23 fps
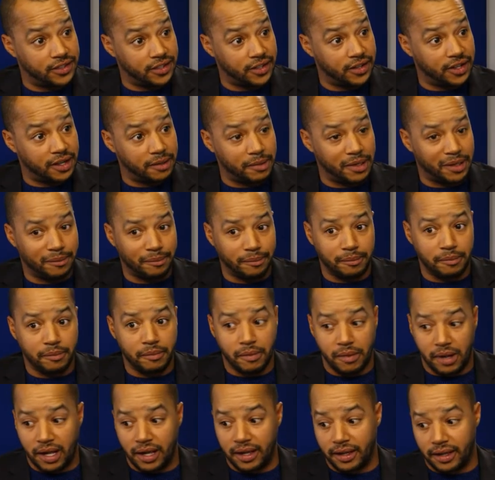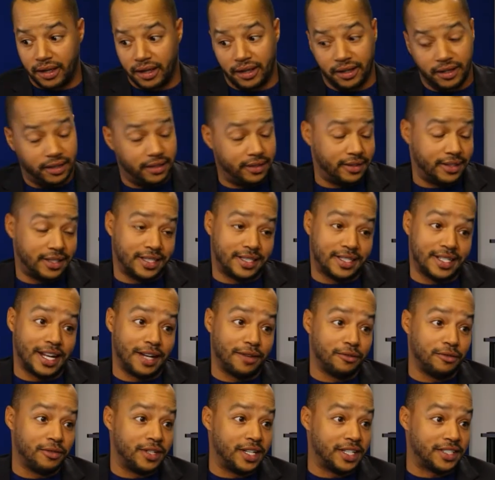know what I mean? It's
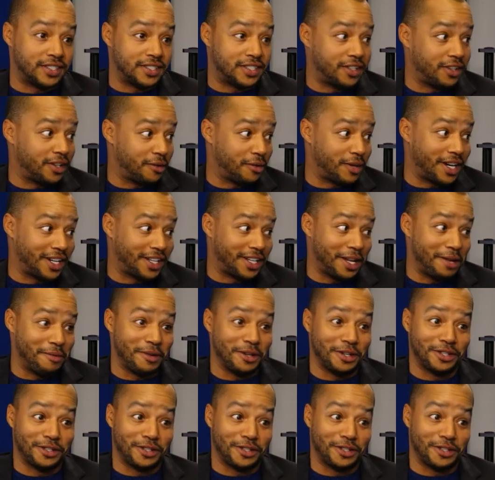not necessarily what I came here to